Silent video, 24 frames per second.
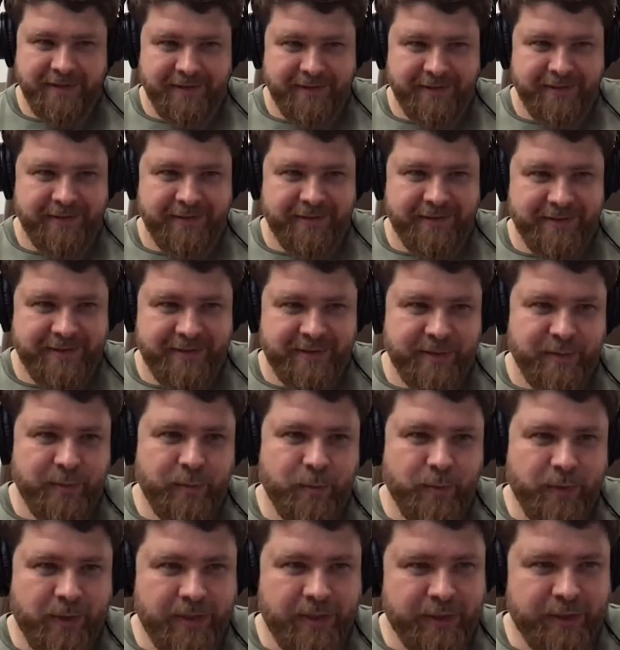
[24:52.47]
Yeah, this is
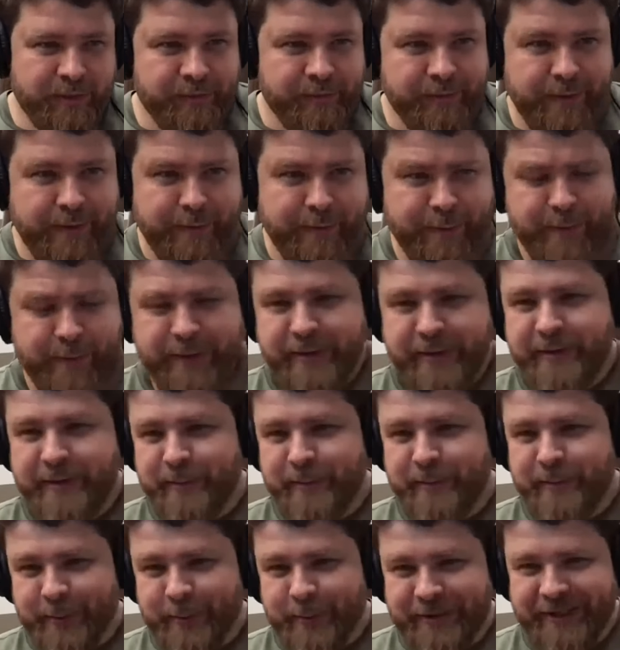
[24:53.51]
one of our
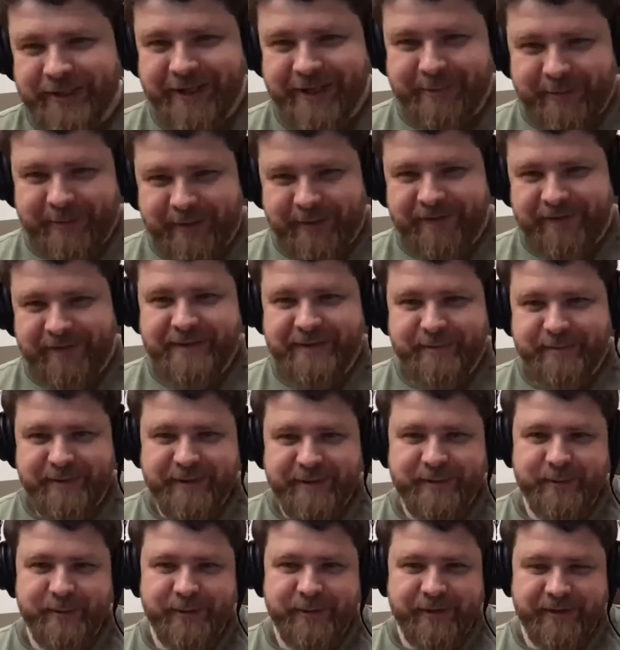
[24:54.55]
wartime investments.
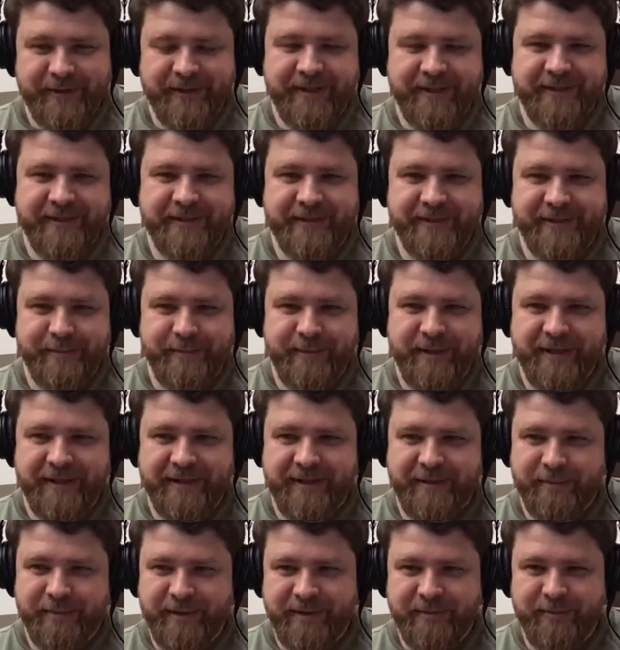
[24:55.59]
We actually made a
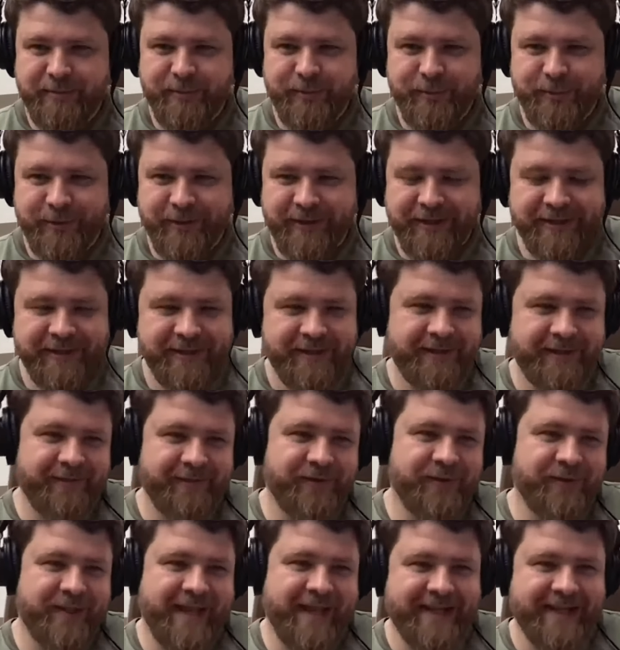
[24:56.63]
bit more and
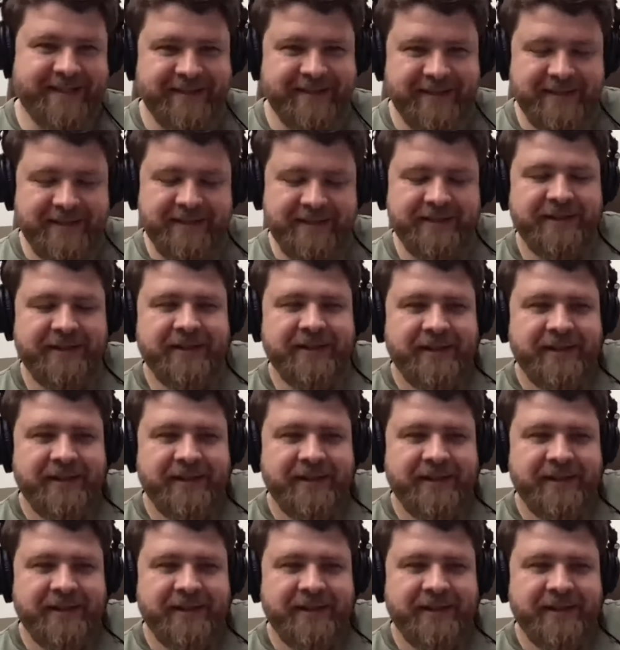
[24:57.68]
even exits.